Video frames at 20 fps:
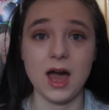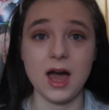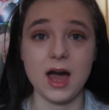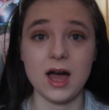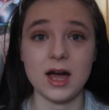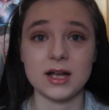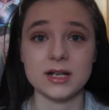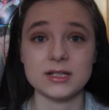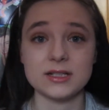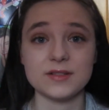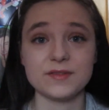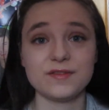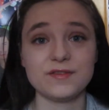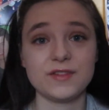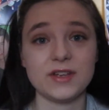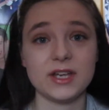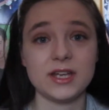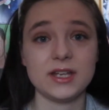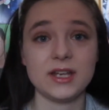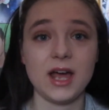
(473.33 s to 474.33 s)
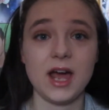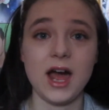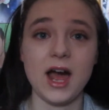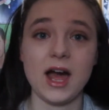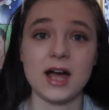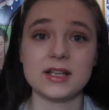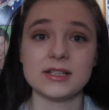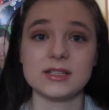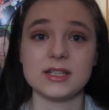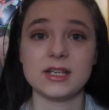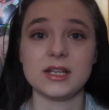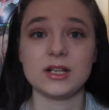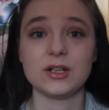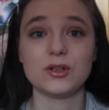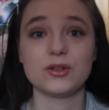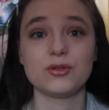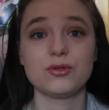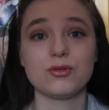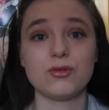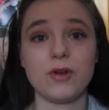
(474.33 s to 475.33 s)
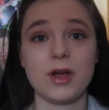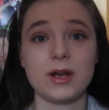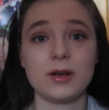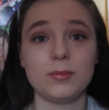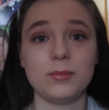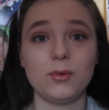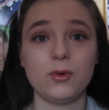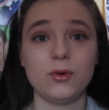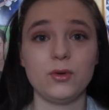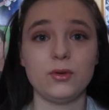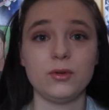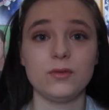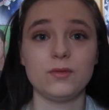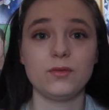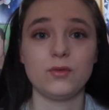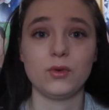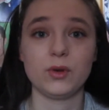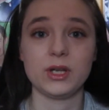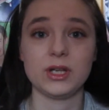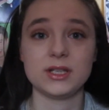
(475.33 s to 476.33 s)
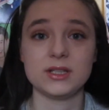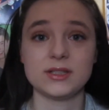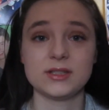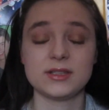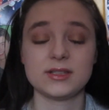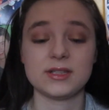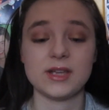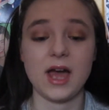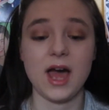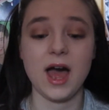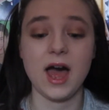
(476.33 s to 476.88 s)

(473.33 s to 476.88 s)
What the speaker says: and Finn has an incredible voice,